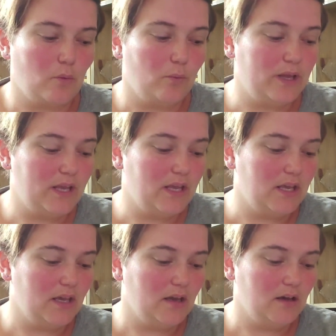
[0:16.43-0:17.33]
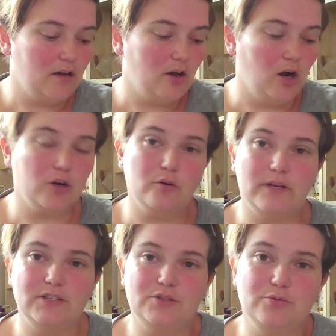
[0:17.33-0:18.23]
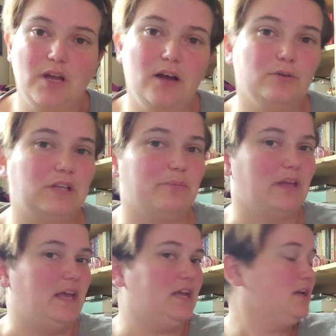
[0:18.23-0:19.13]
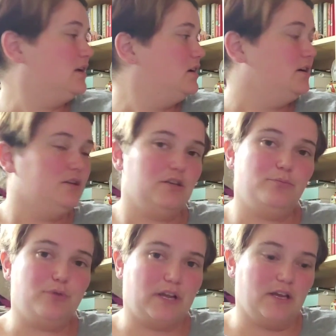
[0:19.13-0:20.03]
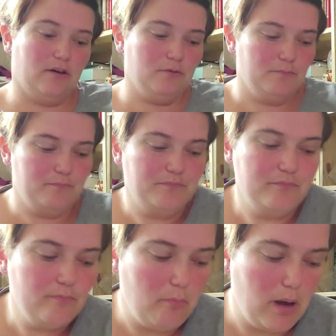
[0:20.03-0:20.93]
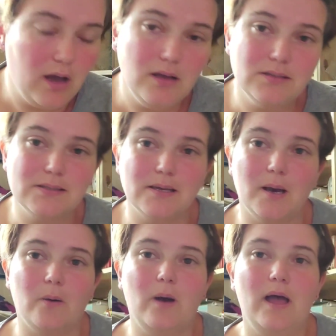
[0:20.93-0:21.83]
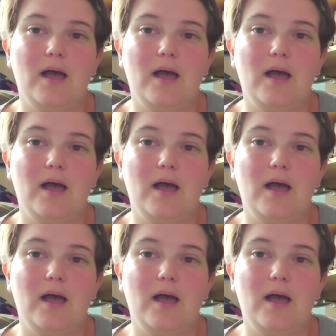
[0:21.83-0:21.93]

We are going to not only play TBRinko, but also